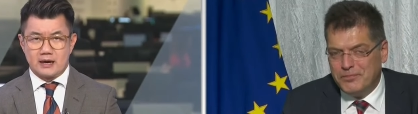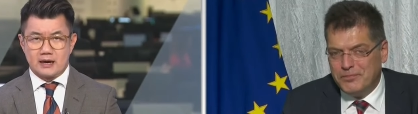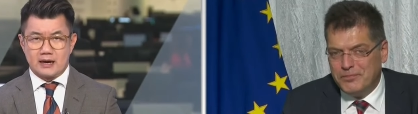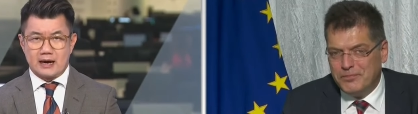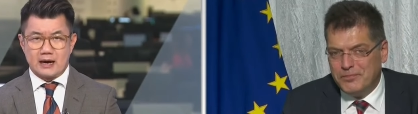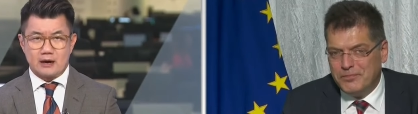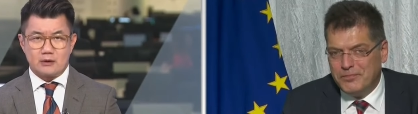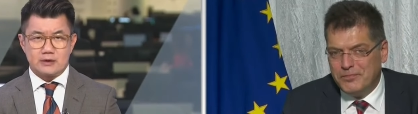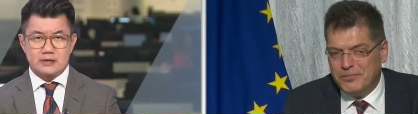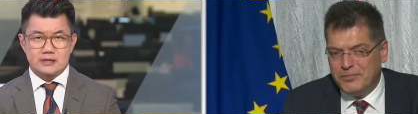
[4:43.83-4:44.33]

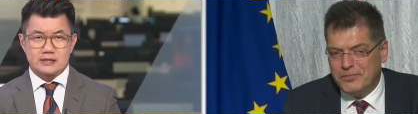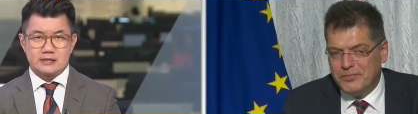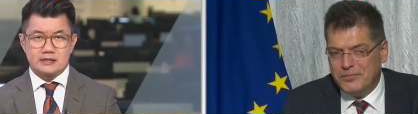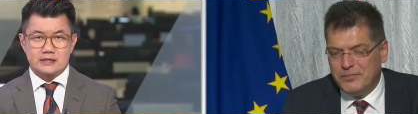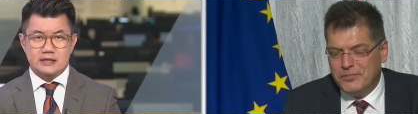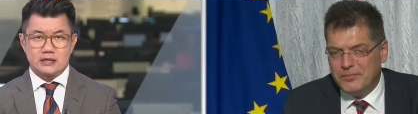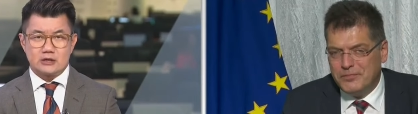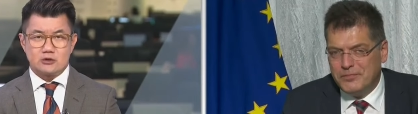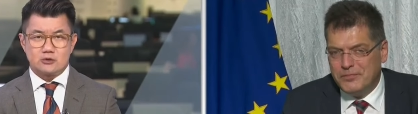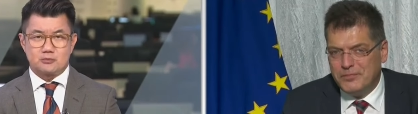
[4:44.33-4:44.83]
Speaker 1: How is
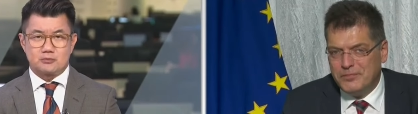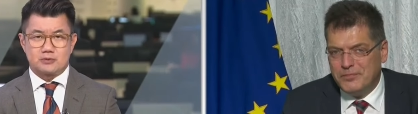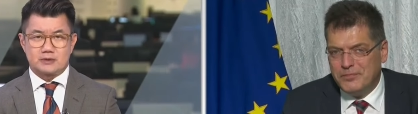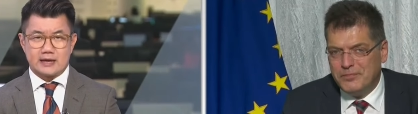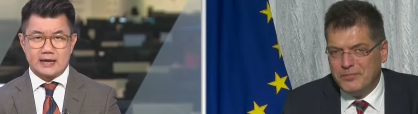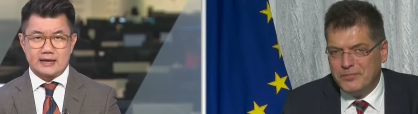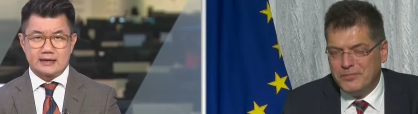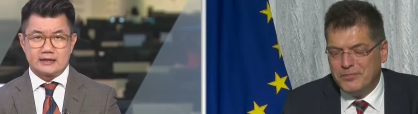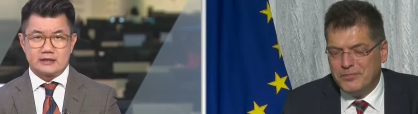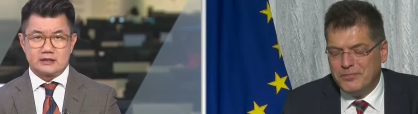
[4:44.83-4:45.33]
EU
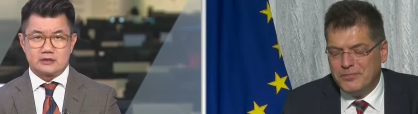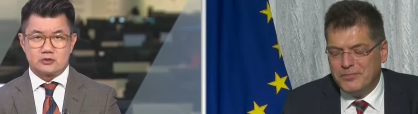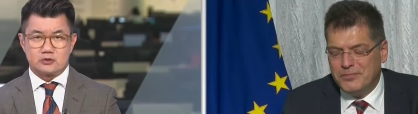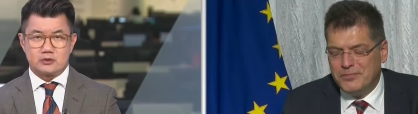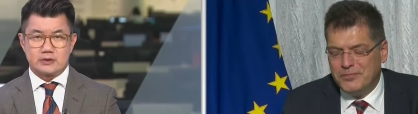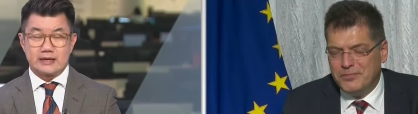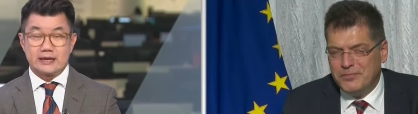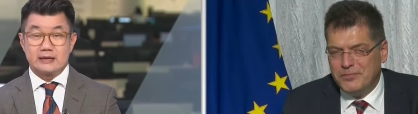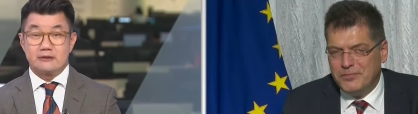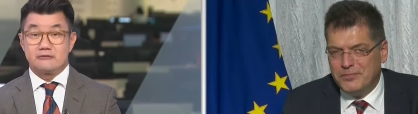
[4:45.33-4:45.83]
planning
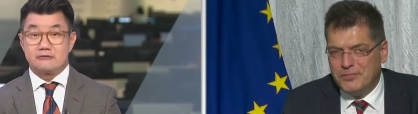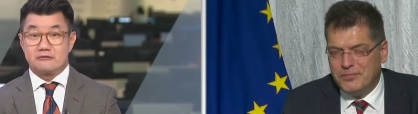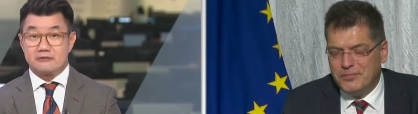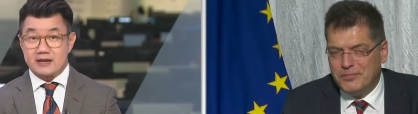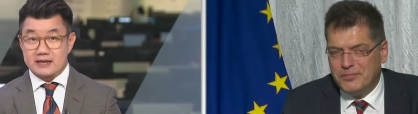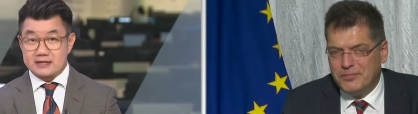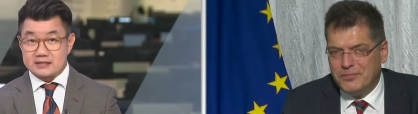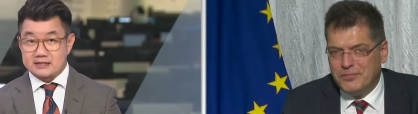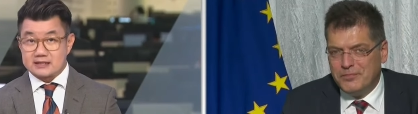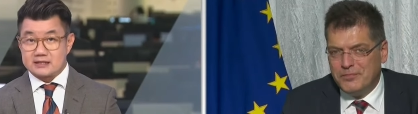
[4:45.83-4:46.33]
to
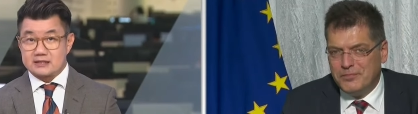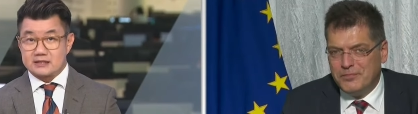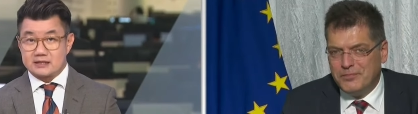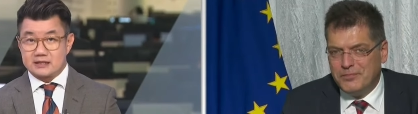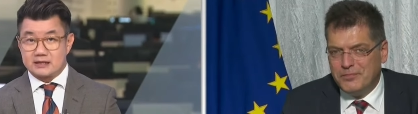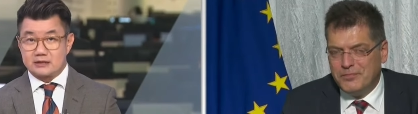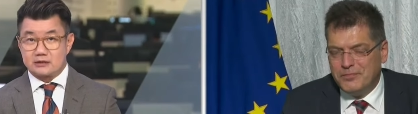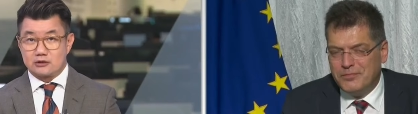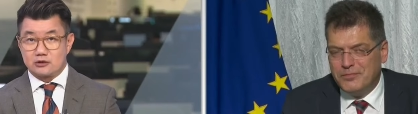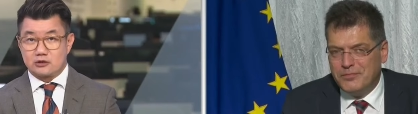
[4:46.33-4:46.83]
invest
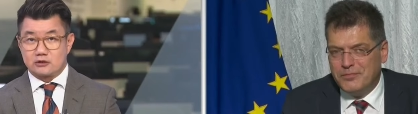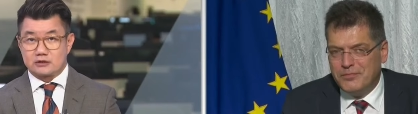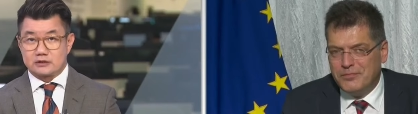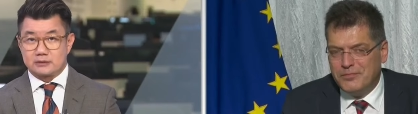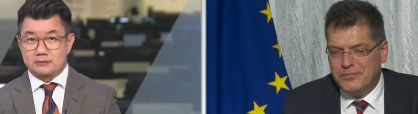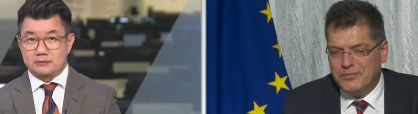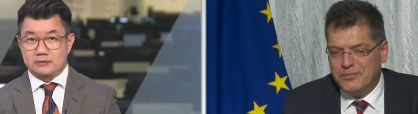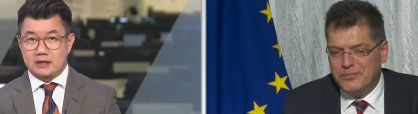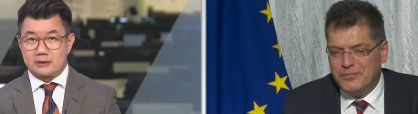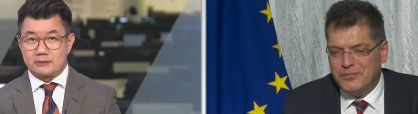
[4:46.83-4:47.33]
in long
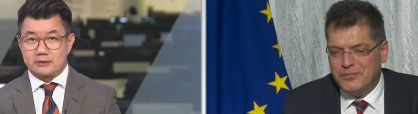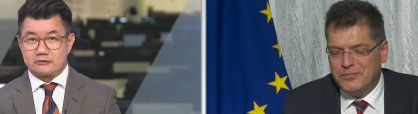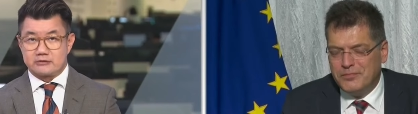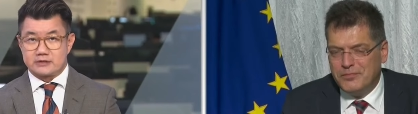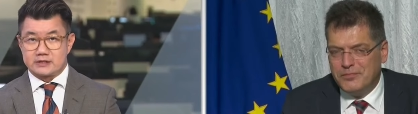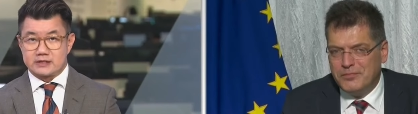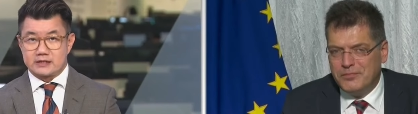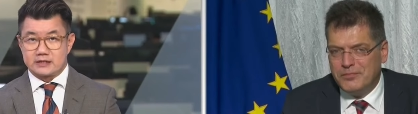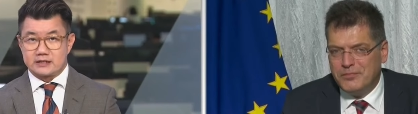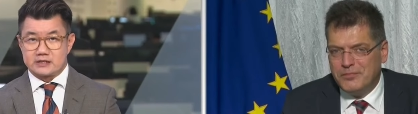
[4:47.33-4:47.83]
term climate
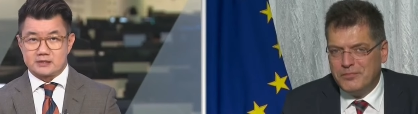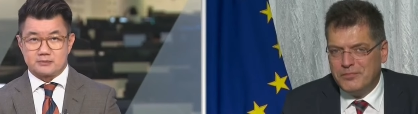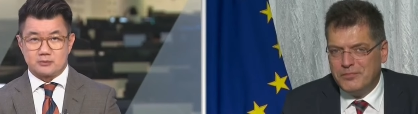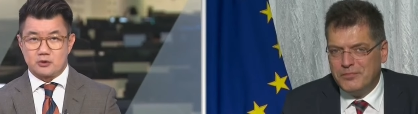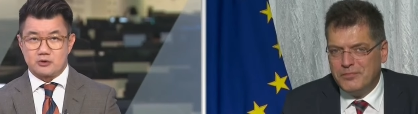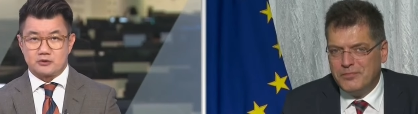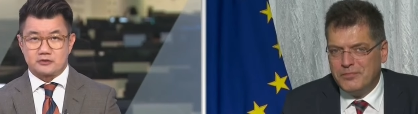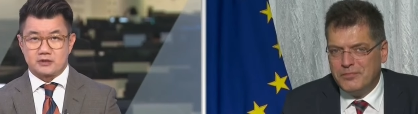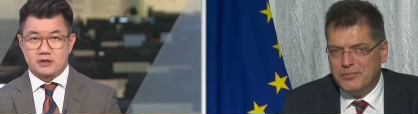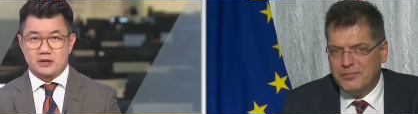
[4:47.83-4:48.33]
resilience,
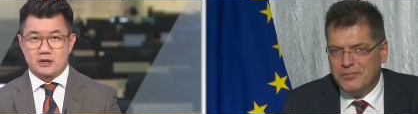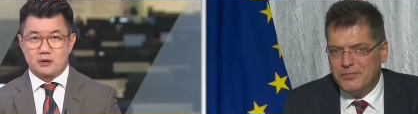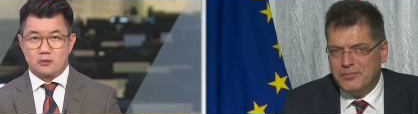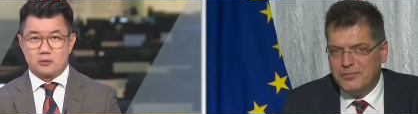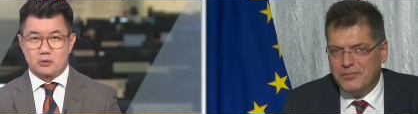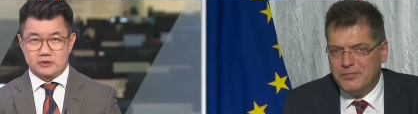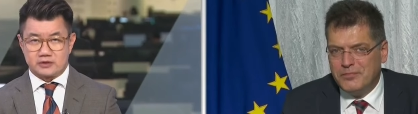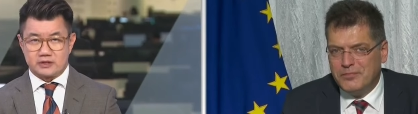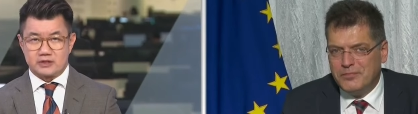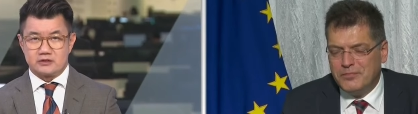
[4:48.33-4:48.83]
both
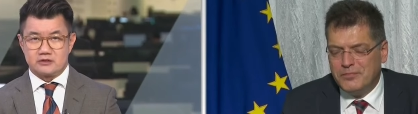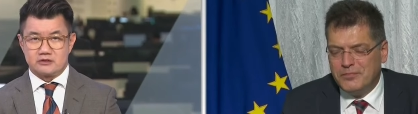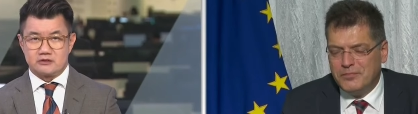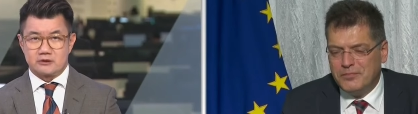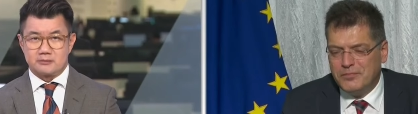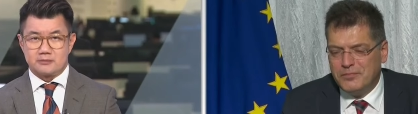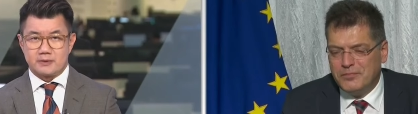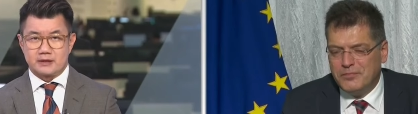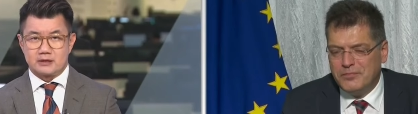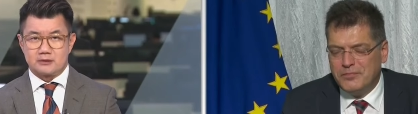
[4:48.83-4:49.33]
within
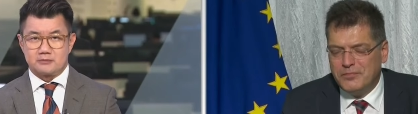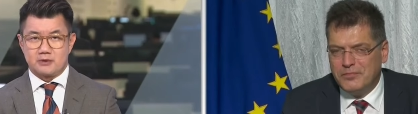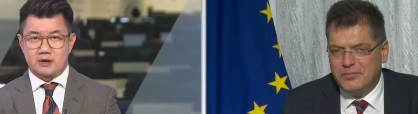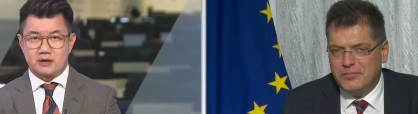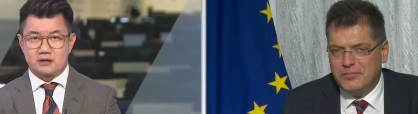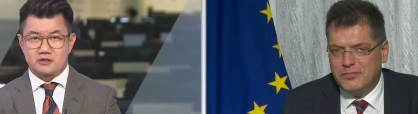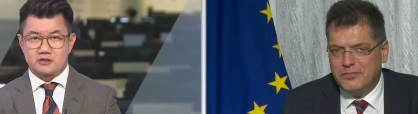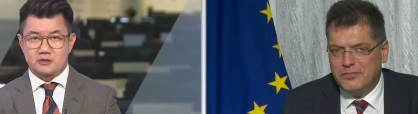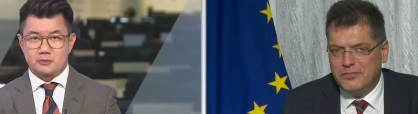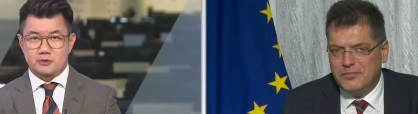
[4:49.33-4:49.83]
Europe and in
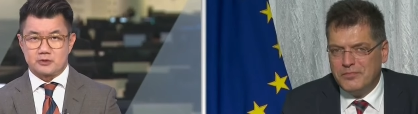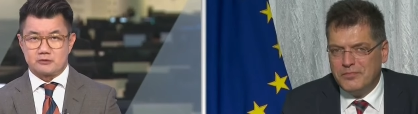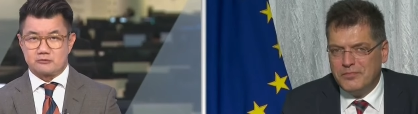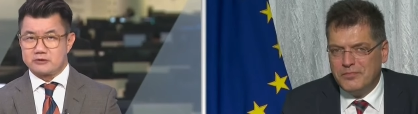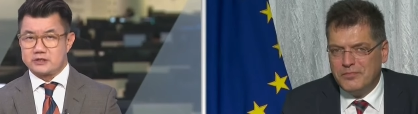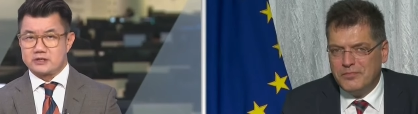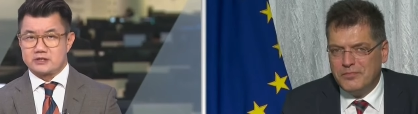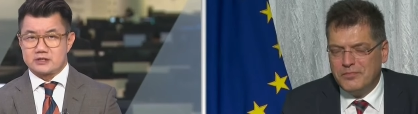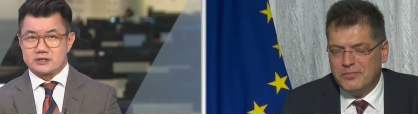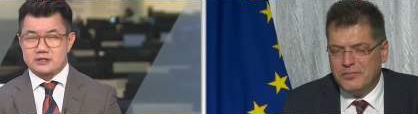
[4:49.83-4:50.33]
partnership with
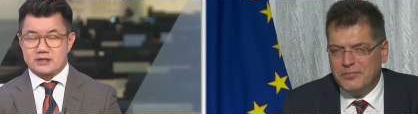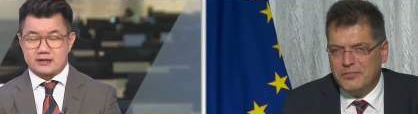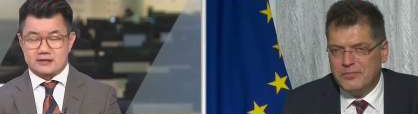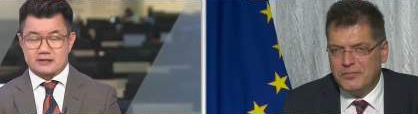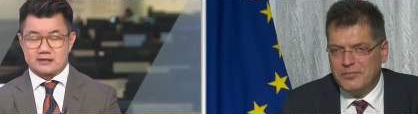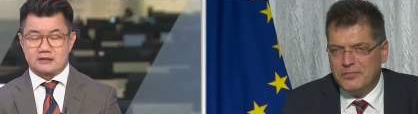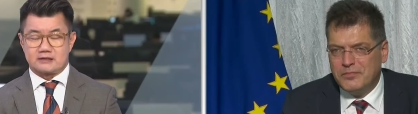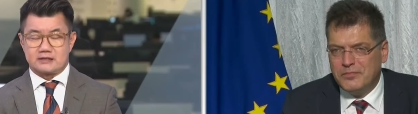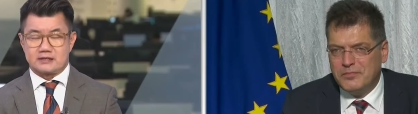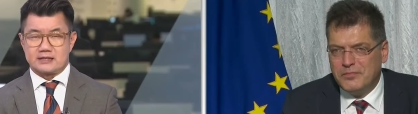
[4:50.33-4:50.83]
regions like
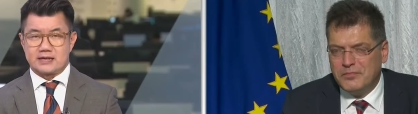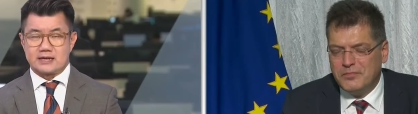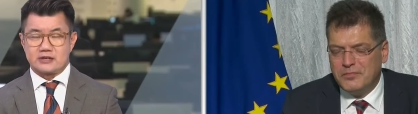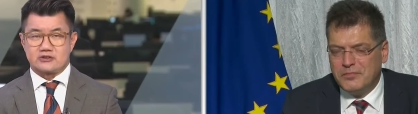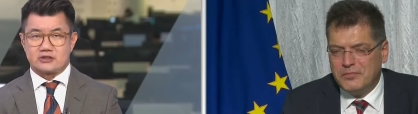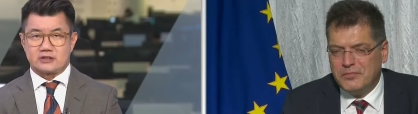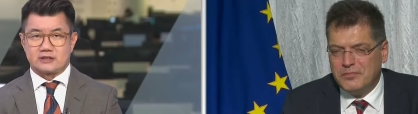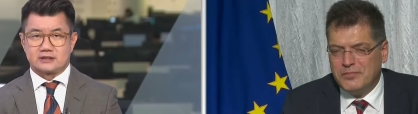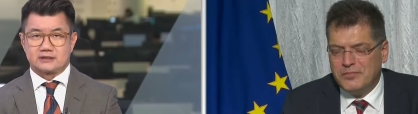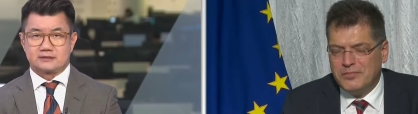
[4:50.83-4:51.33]
Southeast
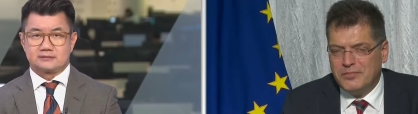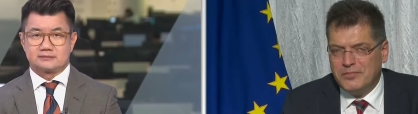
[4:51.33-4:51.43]
Asia?